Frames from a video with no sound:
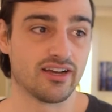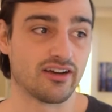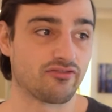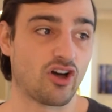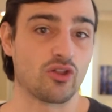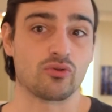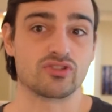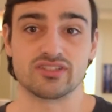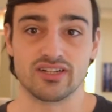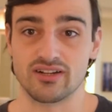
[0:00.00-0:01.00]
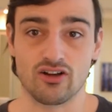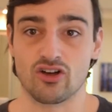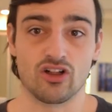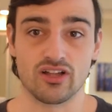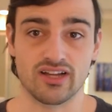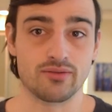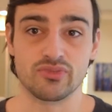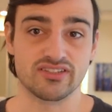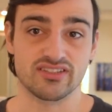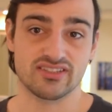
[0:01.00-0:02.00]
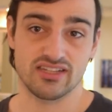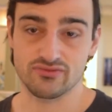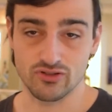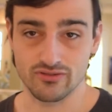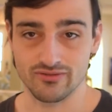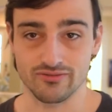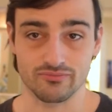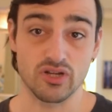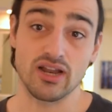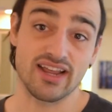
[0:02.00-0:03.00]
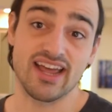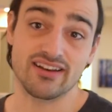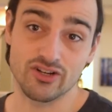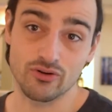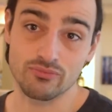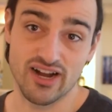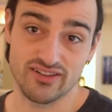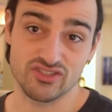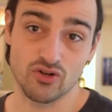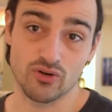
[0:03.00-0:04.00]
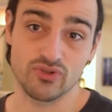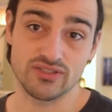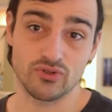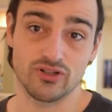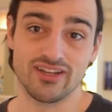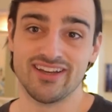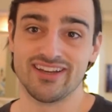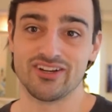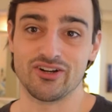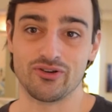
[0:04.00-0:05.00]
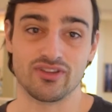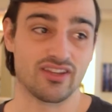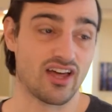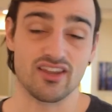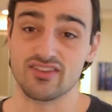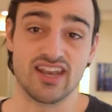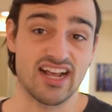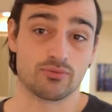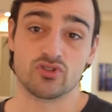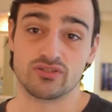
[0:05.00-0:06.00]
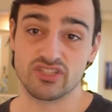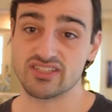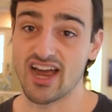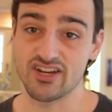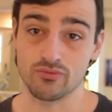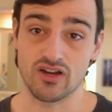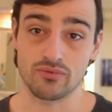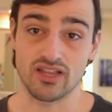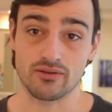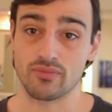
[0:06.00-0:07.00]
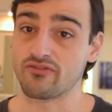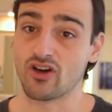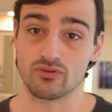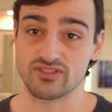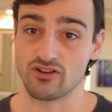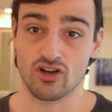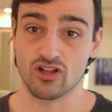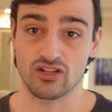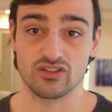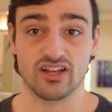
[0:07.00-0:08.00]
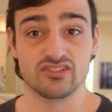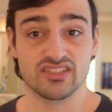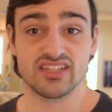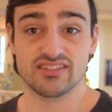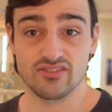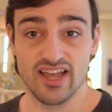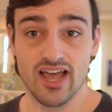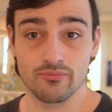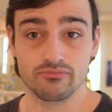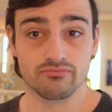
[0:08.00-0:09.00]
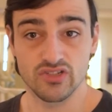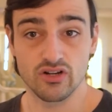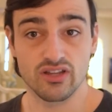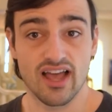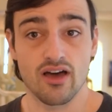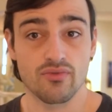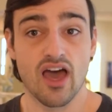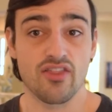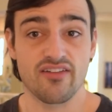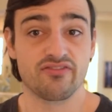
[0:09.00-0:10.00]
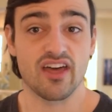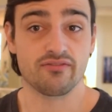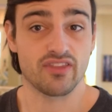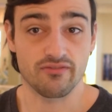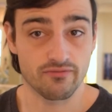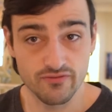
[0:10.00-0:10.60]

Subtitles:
father wasn't an alcoholic, I'd be successful. But again, back to the Stoic principle, the next person beside you might be like, my father was an alcoholic, look how successful I am, like how that